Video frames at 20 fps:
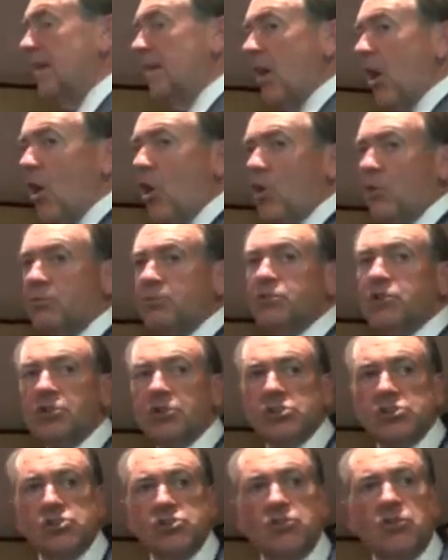and hope to
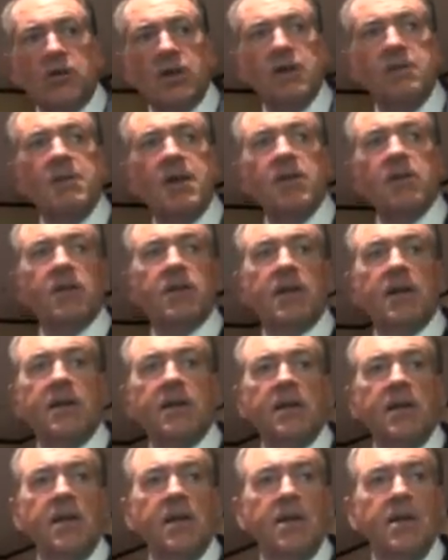destroy America
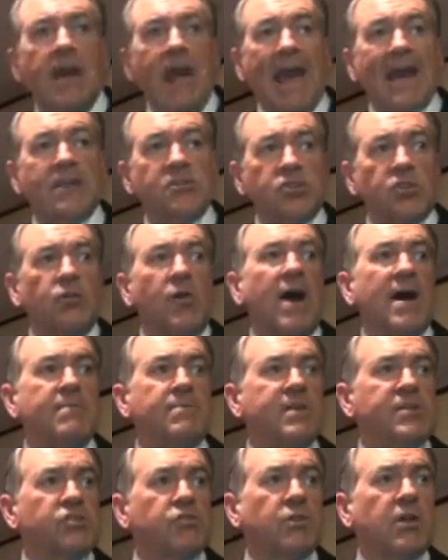and to
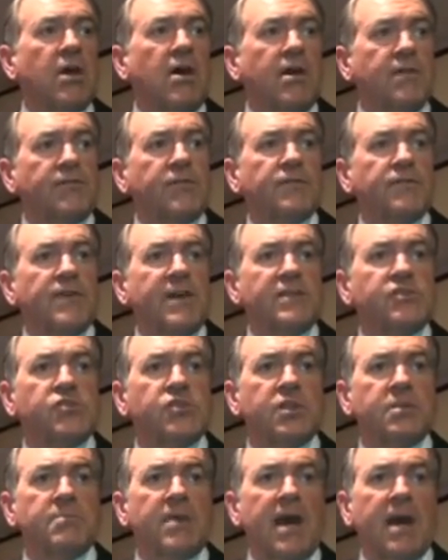wipe Israel off the face
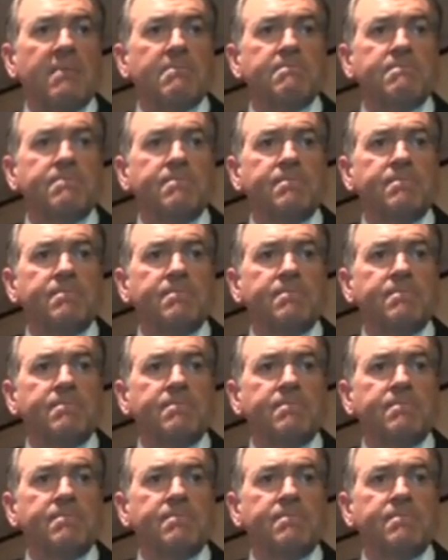of the map.